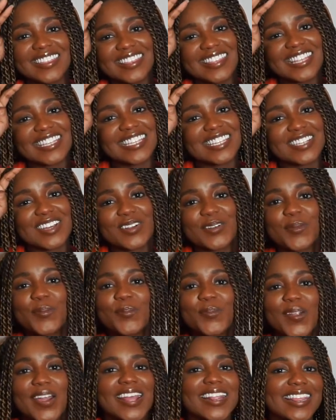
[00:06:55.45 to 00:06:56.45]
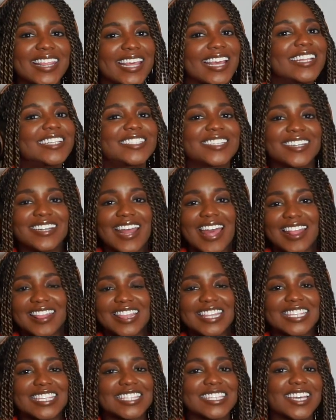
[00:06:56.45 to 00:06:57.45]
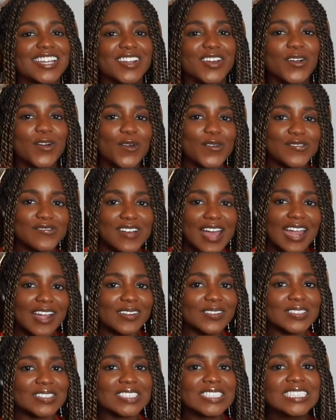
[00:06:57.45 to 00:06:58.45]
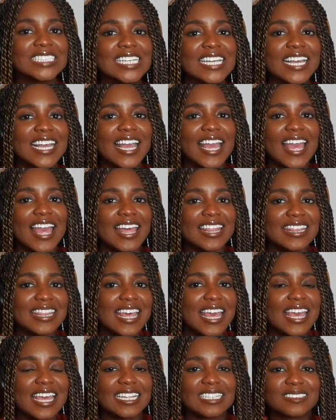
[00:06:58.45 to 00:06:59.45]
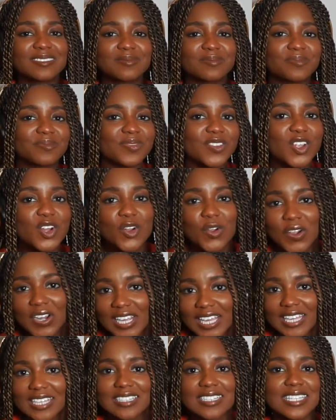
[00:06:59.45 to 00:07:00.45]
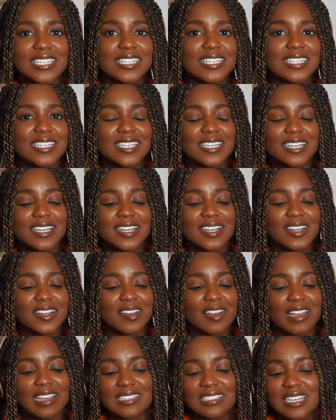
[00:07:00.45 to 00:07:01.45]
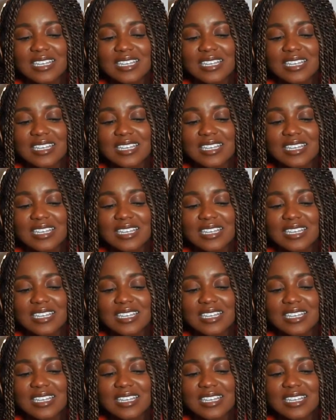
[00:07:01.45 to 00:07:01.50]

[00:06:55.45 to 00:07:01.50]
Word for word: this is gonna break the internet. This is gonna go viral. And then crickets. It